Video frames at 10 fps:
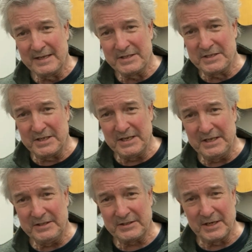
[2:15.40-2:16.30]

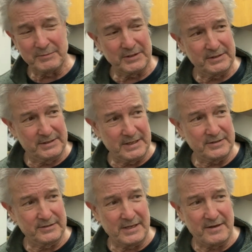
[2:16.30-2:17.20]
G, skip to get
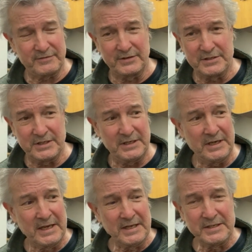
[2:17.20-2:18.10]
to the F to the G,
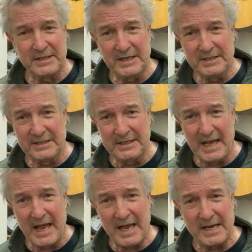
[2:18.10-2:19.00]
G to the
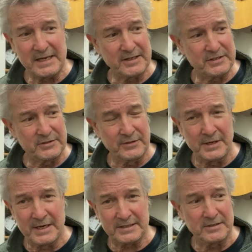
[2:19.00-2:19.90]
A, get you to the
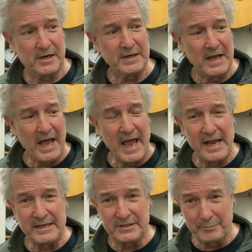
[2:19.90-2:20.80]
next dot,
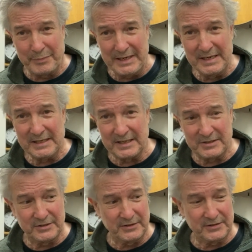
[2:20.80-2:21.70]
A to B, get
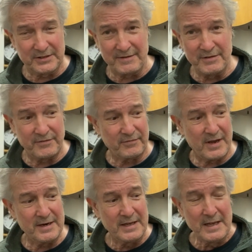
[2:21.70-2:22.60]
you to the 7th
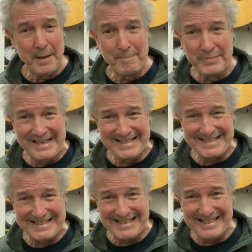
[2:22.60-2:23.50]
fret, B and
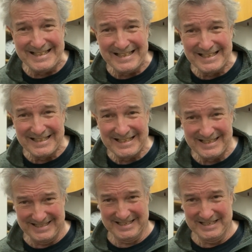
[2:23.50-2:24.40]
C
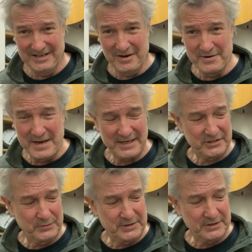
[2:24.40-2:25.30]
are next
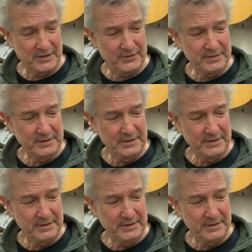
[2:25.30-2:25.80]
to each other,